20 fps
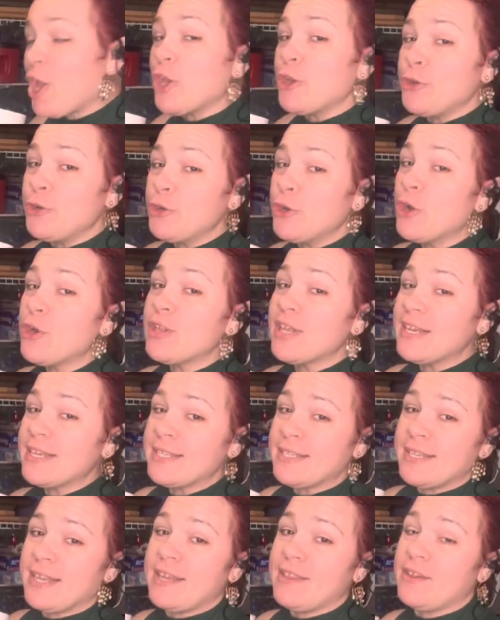I know they
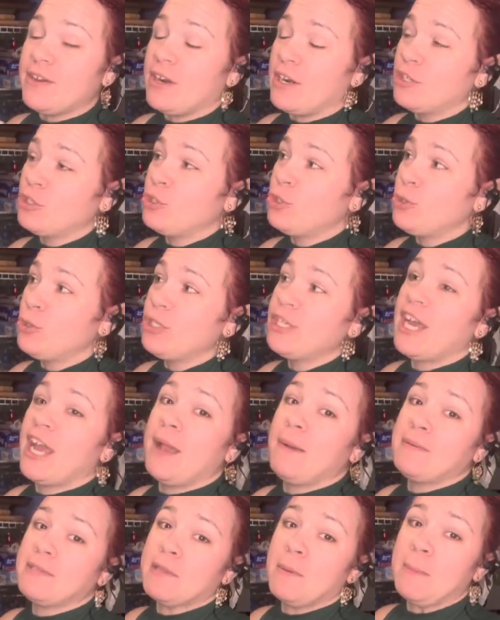say there are two
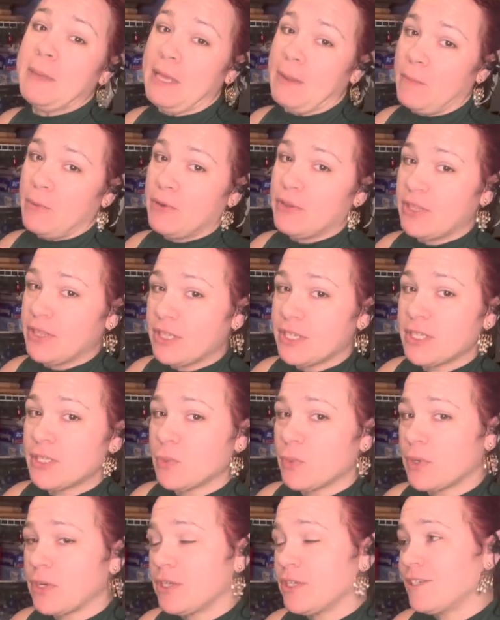types of people in this
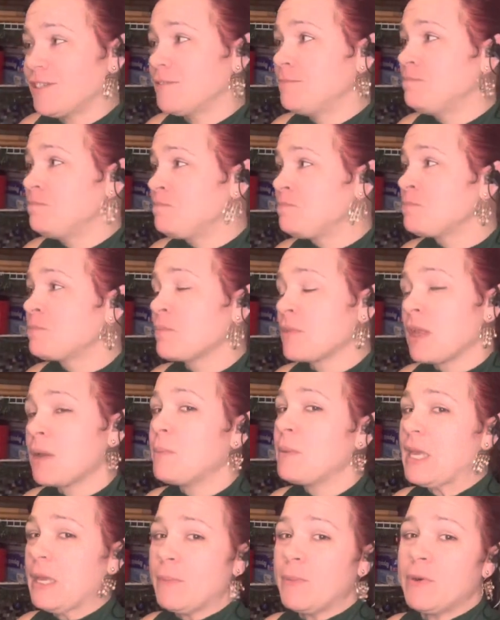world.
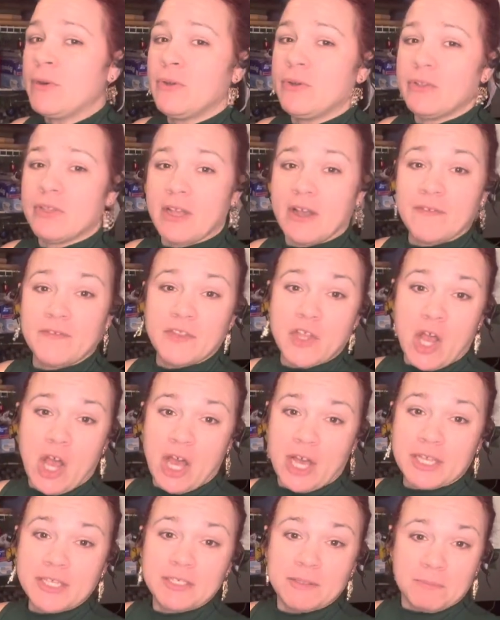People who love
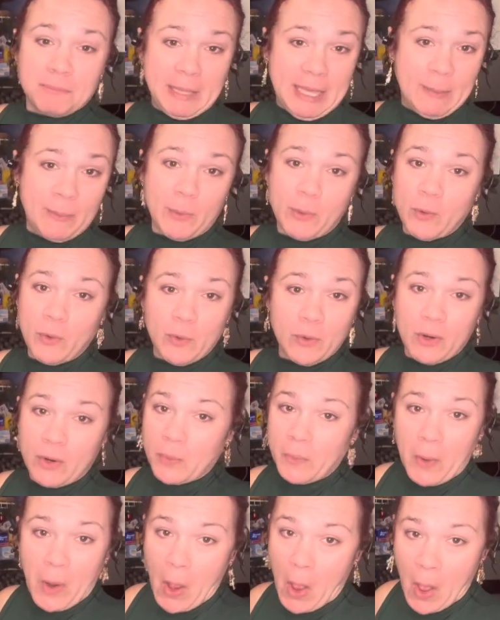dogs and people who are
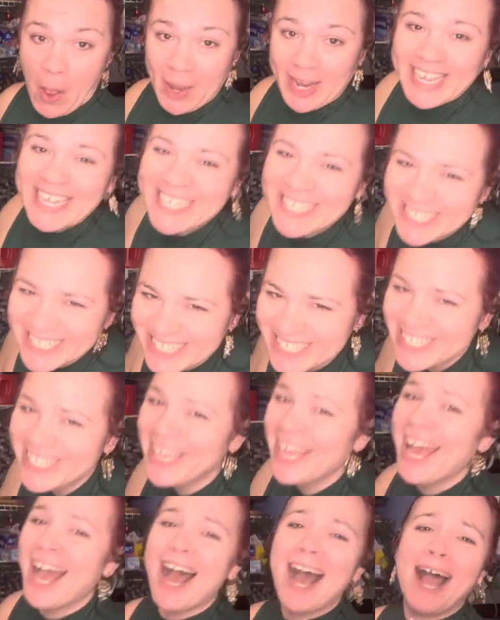wrong.
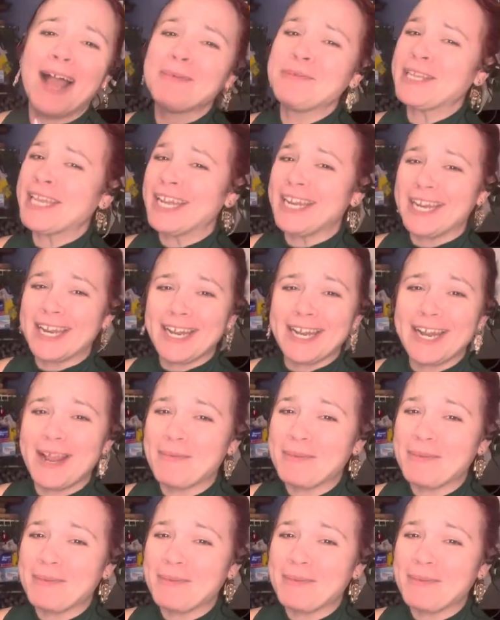I'm kidding.